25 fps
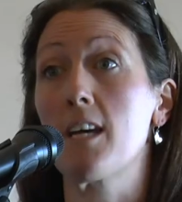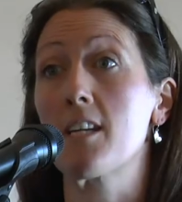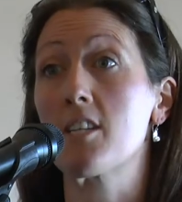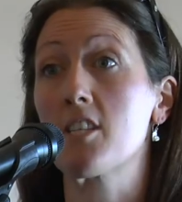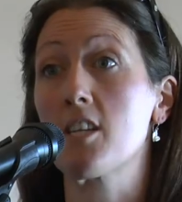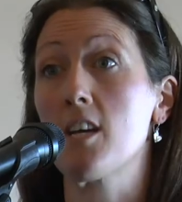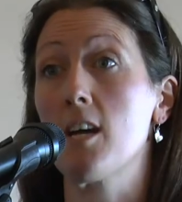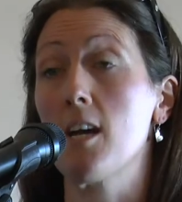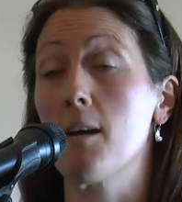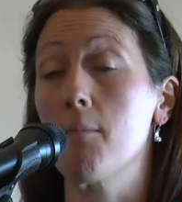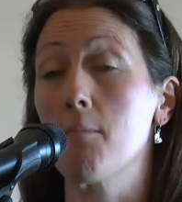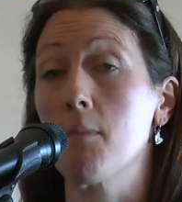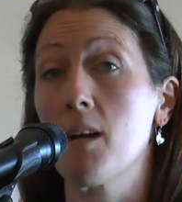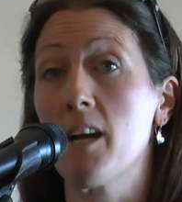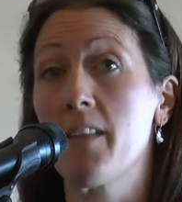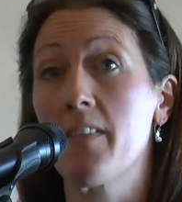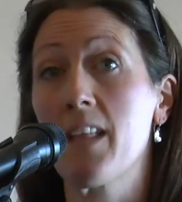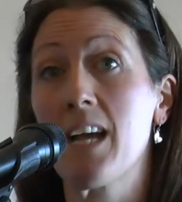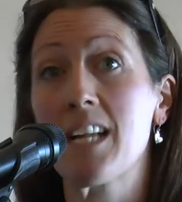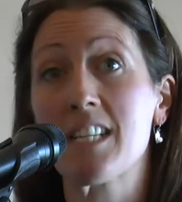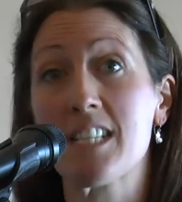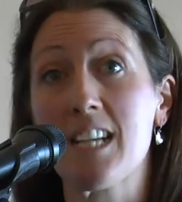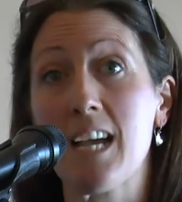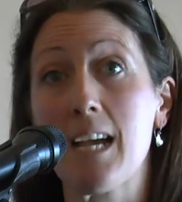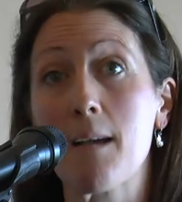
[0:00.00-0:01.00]
that time, and
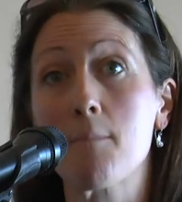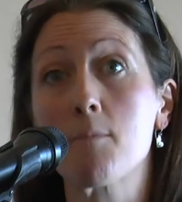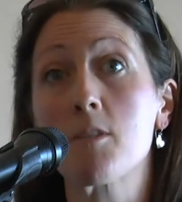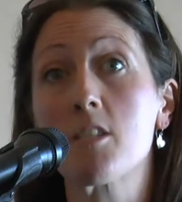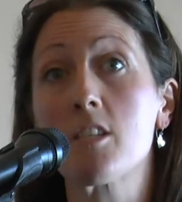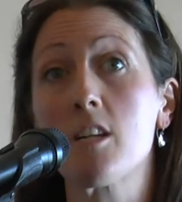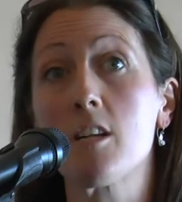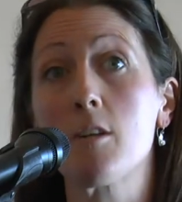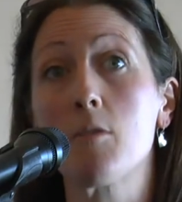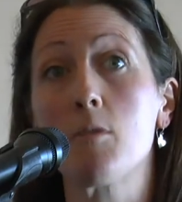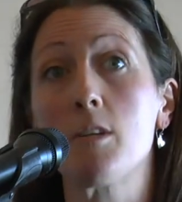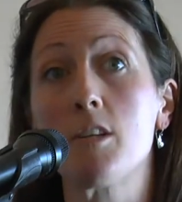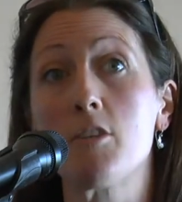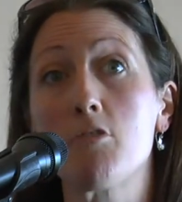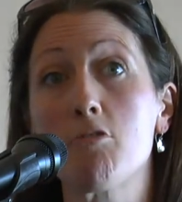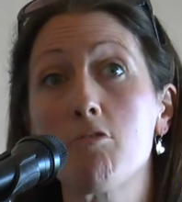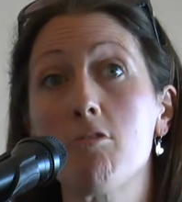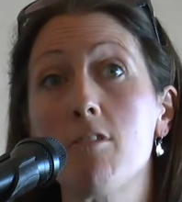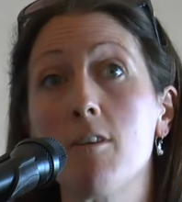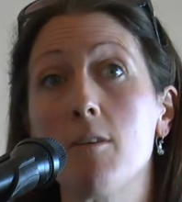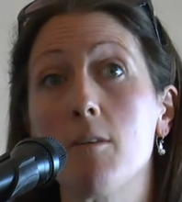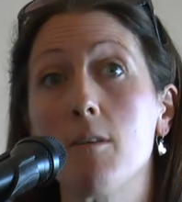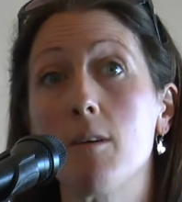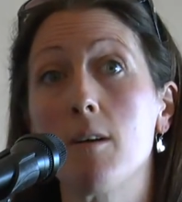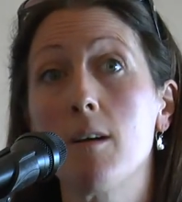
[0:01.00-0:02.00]
that's absolutely
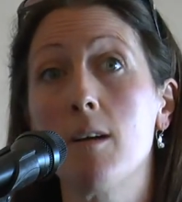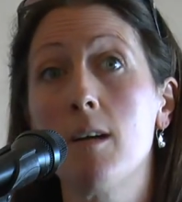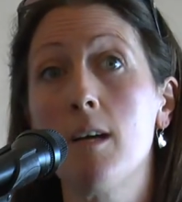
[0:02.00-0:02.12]
true.